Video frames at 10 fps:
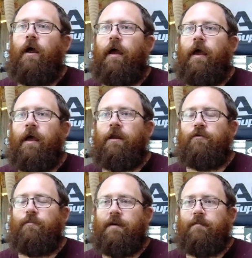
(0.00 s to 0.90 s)
And
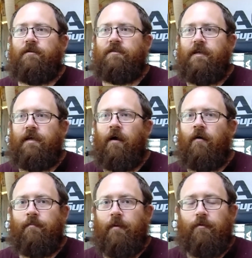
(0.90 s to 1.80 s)
you'll be able to see how
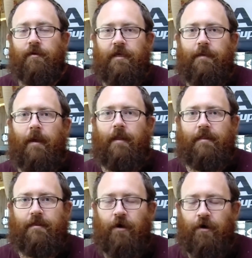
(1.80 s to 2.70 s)
I'm able to keep a
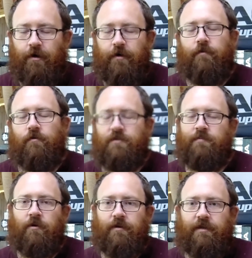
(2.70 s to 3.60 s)
ton of those
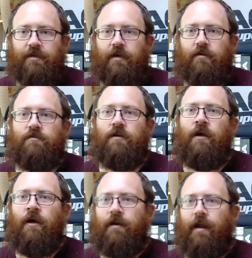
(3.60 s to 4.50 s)
small details.
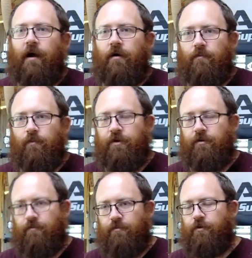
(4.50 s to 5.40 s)
Now, when
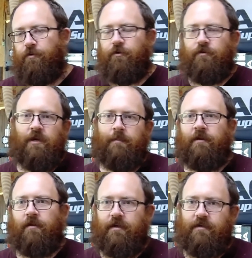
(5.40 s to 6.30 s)
you do some
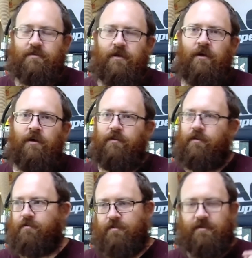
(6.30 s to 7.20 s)
inlays,
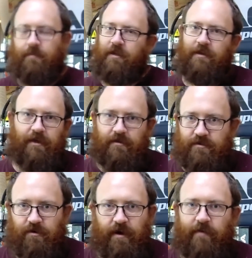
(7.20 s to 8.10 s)
there's just some
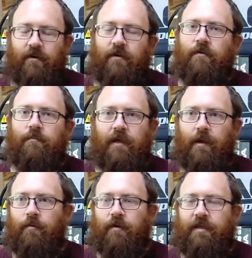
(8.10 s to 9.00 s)
details you're never going to be
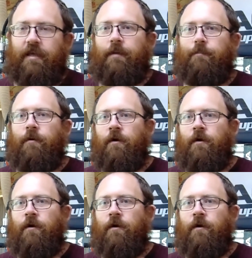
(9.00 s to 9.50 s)
able to keep